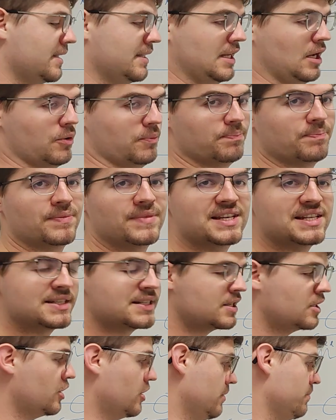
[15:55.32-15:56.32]
Now,
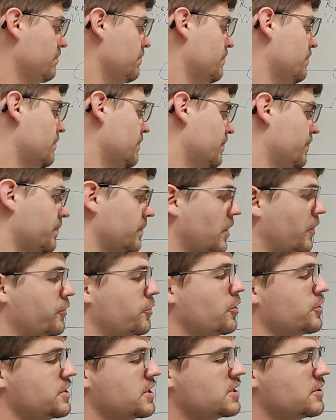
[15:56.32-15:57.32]
this term, of
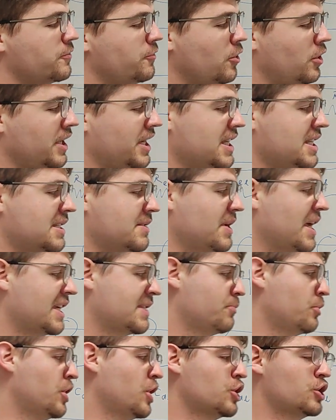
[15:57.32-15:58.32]
course, it's a falling ex
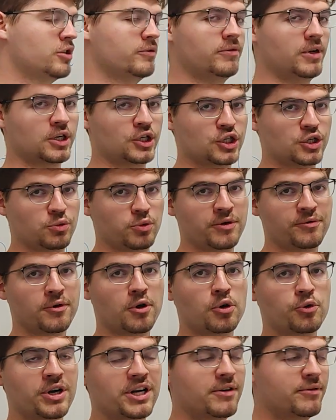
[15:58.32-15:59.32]
exponential function. We've
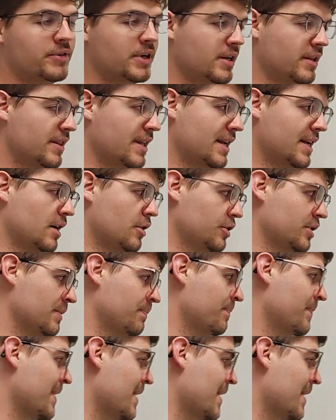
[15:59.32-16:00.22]
already figured that out.